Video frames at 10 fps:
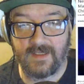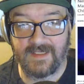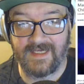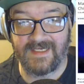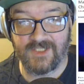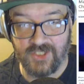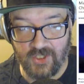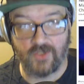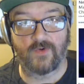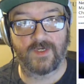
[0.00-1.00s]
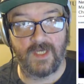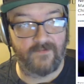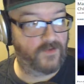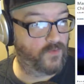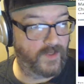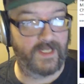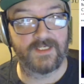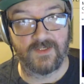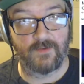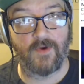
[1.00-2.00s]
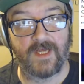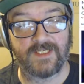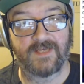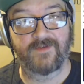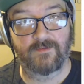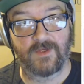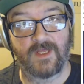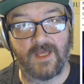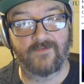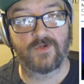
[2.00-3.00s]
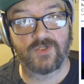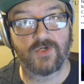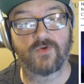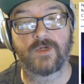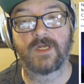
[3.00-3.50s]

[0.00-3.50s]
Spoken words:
his children, Governor Ricketts in Nebraska, if the governor's children